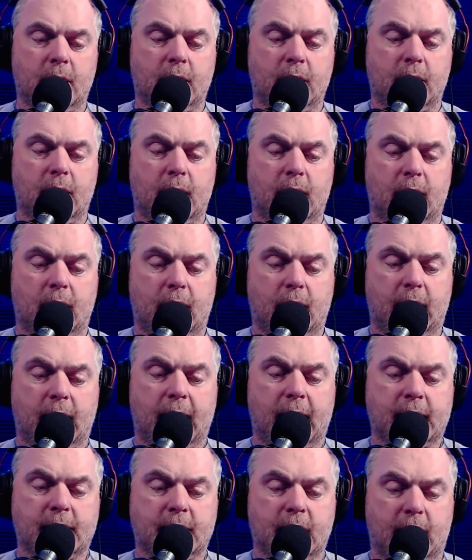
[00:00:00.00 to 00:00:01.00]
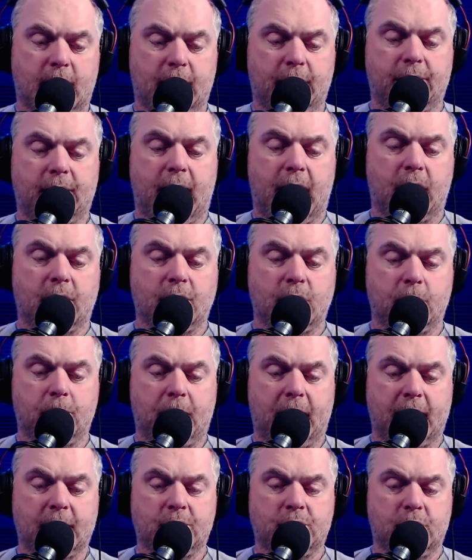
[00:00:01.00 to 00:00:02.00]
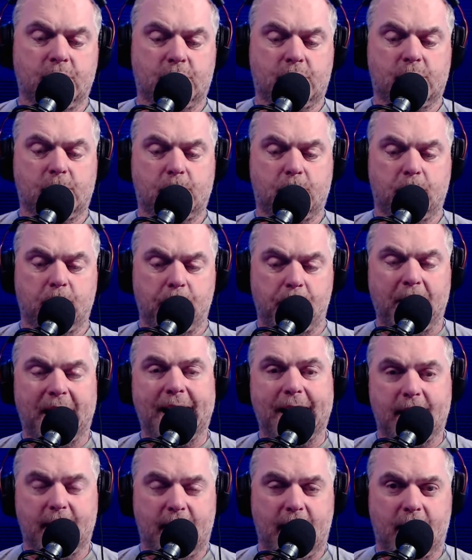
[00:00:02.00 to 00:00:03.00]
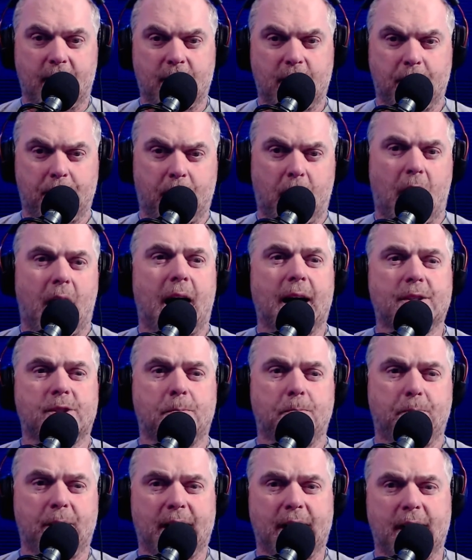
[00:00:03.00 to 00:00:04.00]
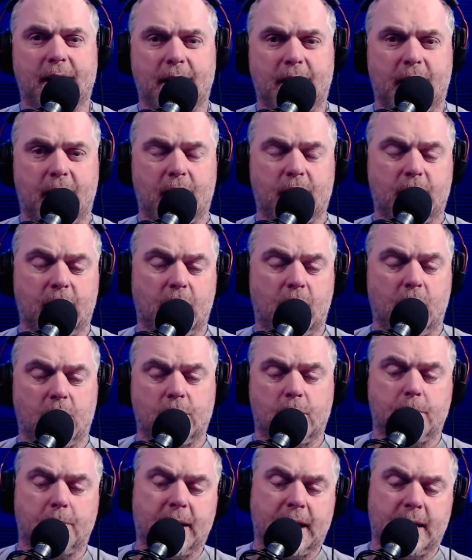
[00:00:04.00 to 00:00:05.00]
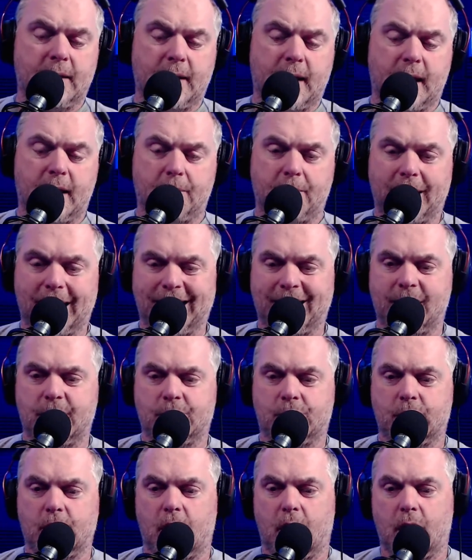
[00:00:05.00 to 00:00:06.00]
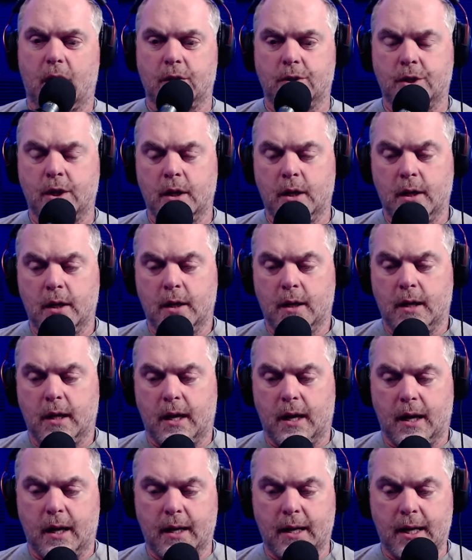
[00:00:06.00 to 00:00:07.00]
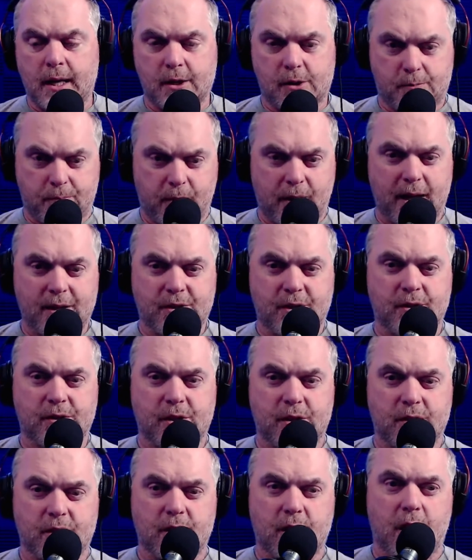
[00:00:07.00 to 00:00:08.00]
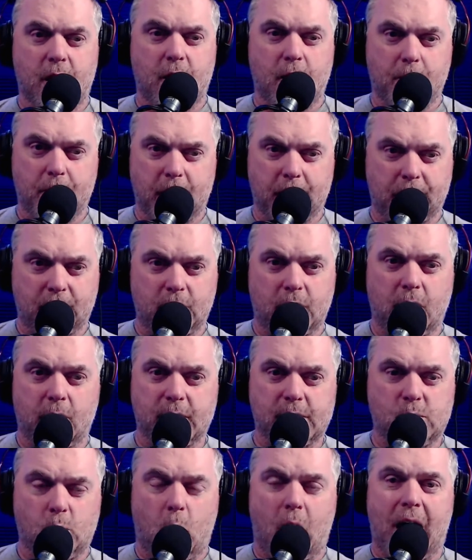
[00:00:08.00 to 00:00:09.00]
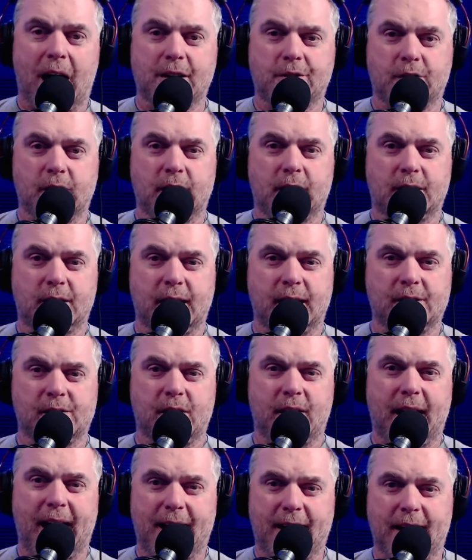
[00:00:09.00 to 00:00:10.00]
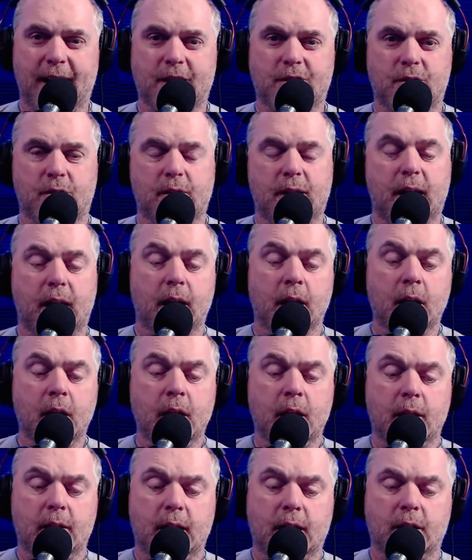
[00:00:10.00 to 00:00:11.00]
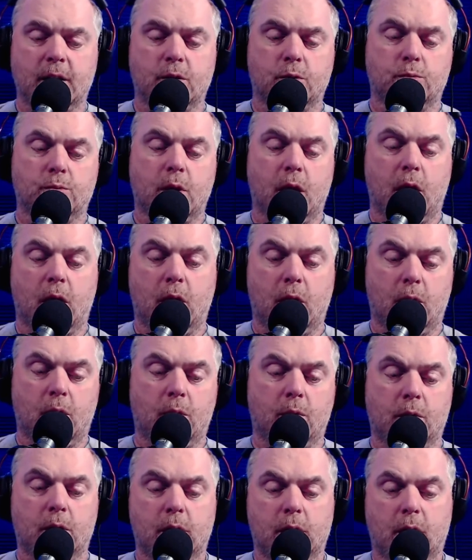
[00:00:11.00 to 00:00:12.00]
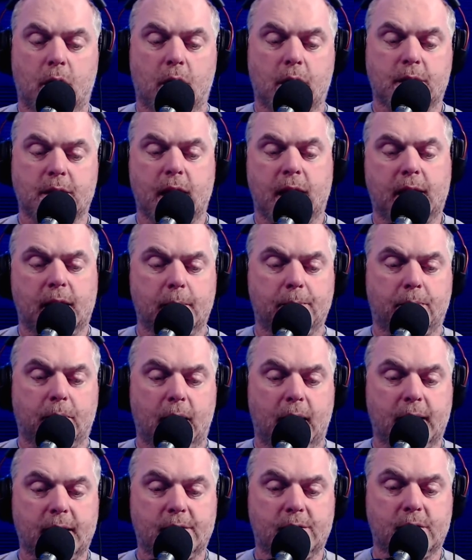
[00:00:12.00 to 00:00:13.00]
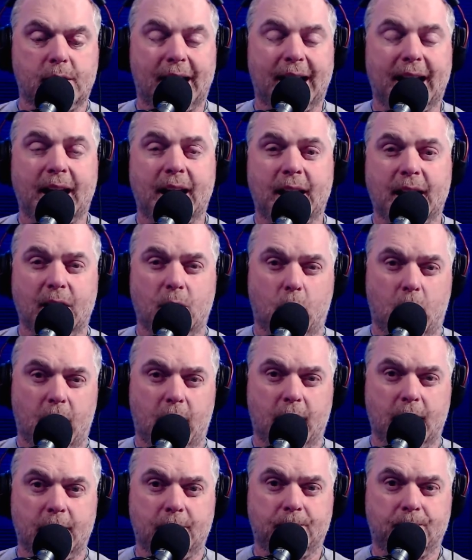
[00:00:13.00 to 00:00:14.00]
uh, a ton of value by just being there the boss being there the owner being there being in charge uh, his presence is known people know he's watching things of that nature that that you know are taking place anyway